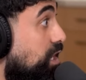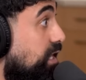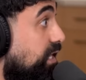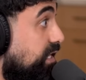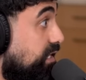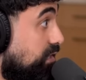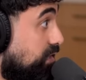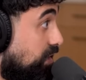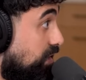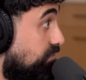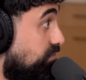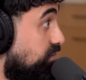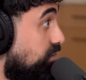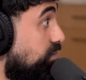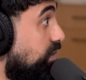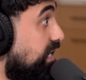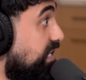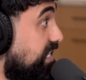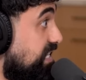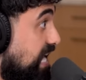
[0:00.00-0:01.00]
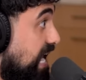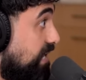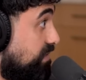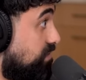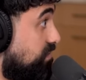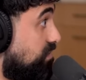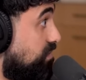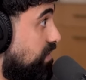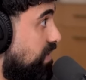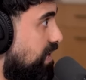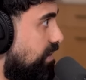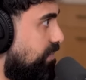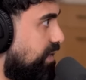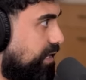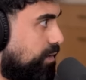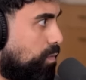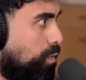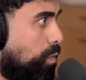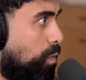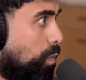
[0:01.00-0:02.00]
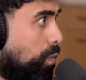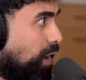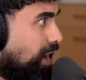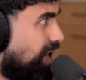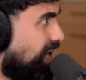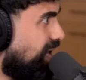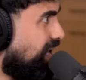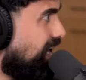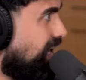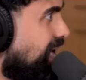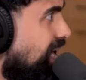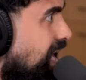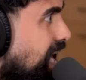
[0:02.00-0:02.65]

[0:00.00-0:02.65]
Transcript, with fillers: he loves you and yes. And I'm like, what?